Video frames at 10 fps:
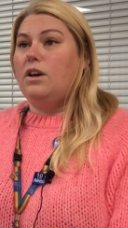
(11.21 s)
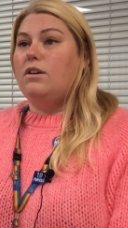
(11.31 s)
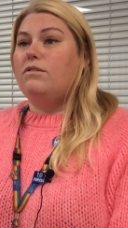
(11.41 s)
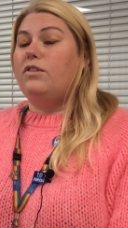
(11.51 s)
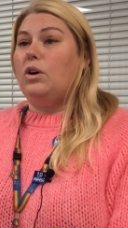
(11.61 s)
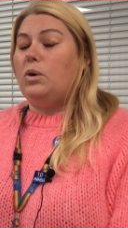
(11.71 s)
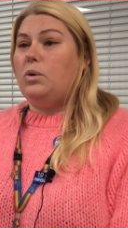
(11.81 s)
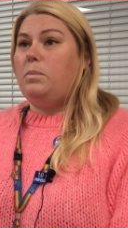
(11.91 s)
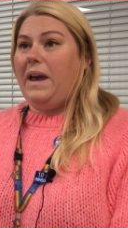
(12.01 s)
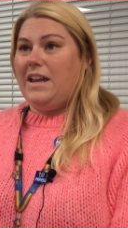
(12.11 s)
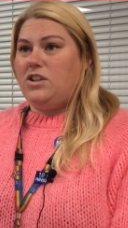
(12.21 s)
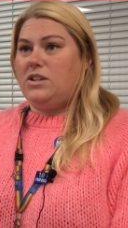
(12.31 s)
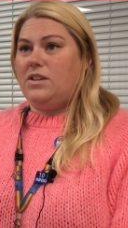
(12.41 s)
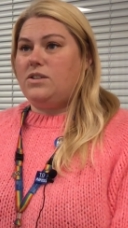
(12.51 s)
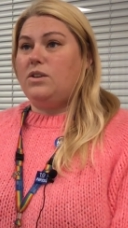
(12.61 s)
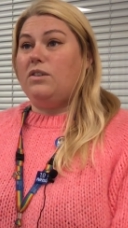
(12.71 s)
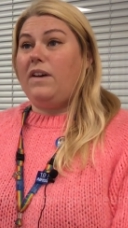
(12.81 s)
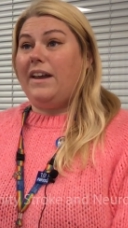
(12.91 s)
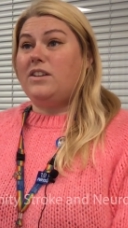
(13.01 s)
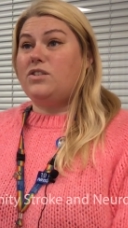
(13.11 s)
for all patients who have
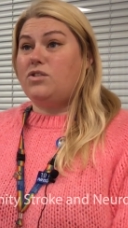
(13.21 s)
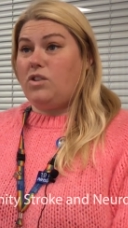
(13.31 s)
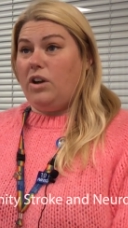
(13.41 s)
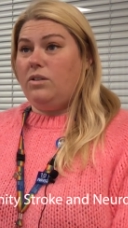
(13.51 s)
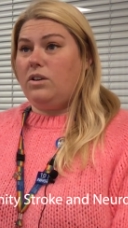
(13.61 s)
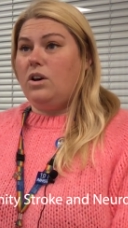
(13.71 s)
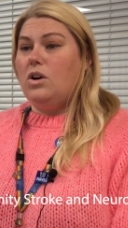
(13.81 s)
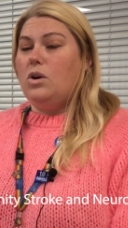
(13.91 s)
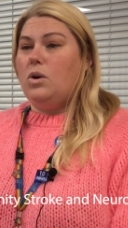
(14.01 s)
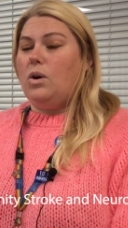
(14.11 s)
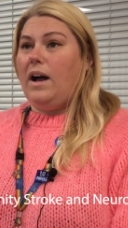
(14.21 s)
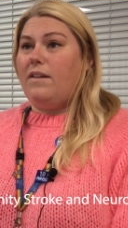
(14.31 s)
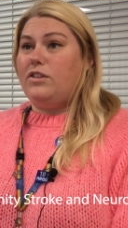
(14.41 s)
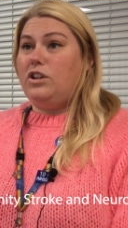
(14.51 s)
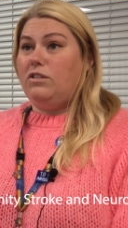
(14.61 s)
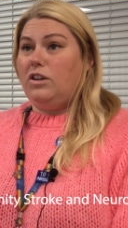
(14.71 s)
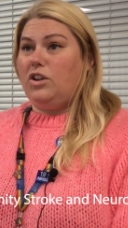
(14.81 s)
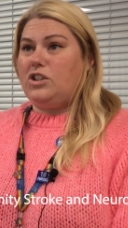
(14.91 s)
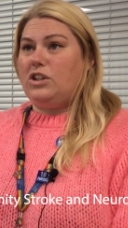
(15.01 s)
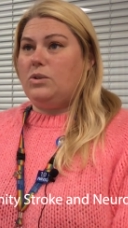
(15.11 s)
had a stroke or have a
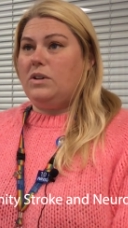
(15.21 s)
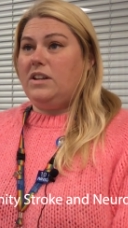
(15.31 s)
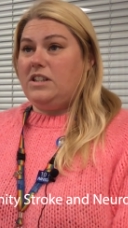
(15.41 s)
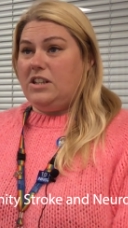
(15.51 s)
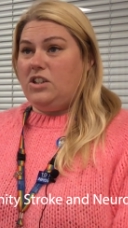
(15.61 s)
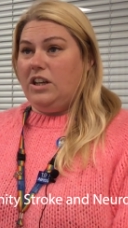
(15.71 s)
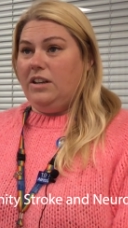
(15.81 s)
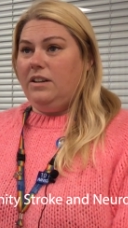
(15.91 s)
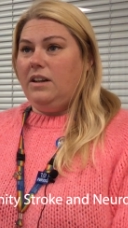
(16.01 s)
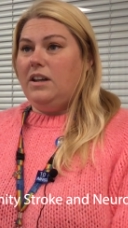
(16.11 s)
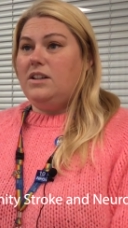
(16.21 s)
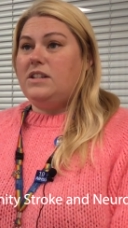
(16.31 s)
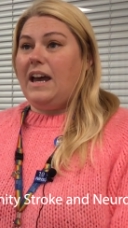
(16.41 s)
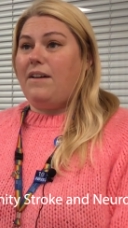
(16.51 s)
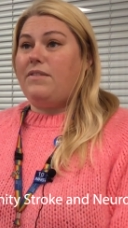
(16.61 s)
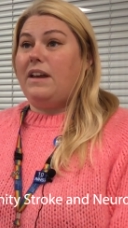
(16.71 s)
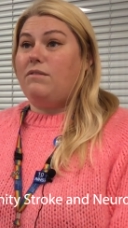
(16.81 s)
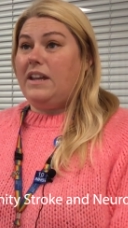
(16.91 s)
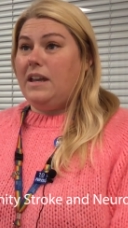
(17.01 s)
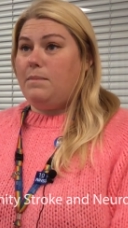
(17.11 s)
neurological condition to have their
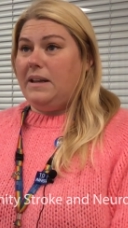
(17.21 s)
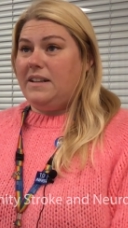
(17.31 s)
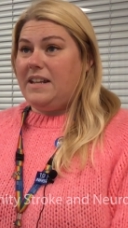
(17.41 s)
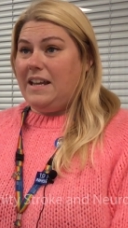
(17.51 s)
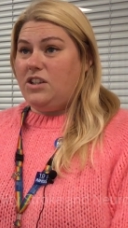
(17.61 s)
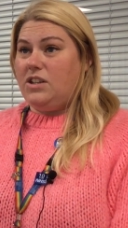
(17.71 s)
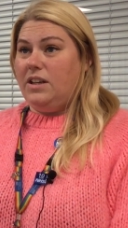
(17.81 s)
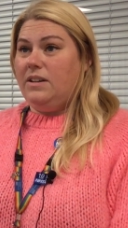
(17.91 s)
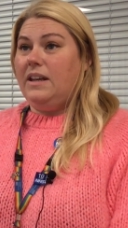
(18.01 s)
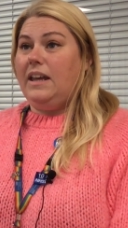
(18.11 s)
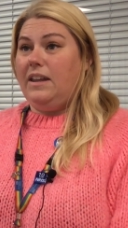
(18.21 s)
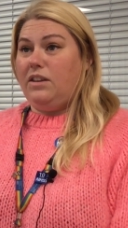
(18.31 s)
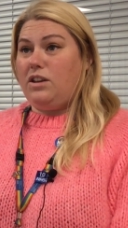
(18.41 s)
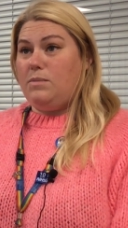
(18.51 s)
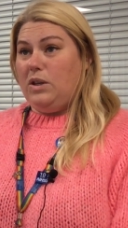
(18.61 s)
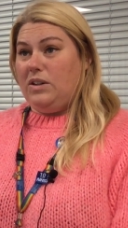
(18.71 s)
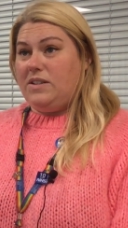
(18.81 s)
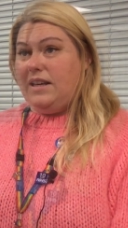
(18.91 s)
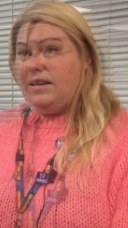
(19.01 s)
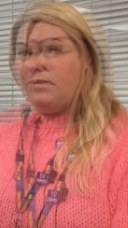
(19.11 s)
rehabilitation in the
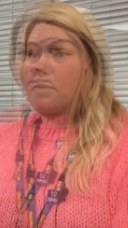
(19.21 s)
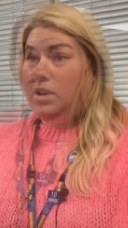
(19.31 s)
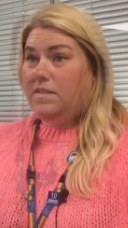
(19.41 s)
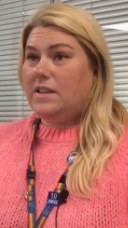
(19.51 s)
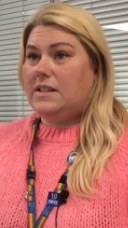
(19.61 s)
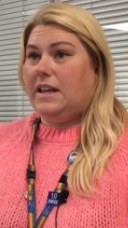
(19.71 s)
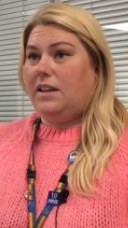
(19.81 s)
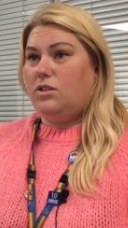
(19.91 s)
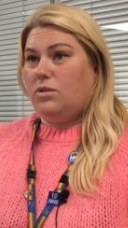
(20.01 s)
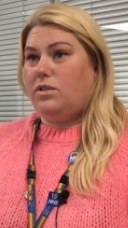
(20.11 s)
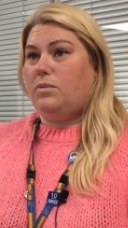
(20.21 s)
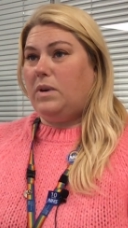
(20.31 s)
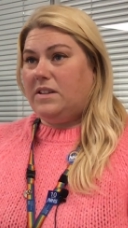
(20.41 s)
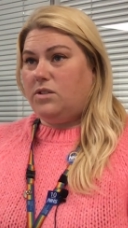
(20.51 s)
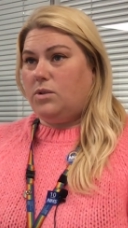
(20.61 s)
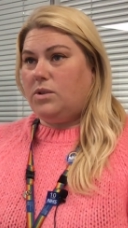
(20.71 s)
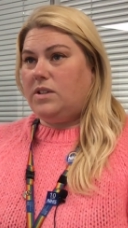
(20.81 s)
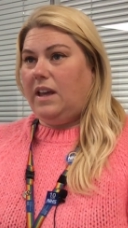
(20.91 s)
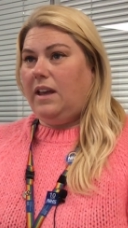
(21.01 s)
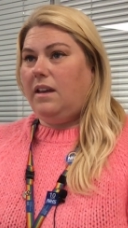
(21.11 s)
community. Previously in North and West
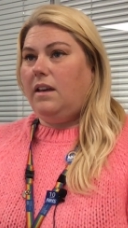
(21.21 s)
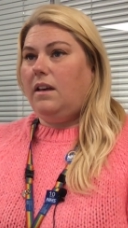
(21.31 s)
Dorset,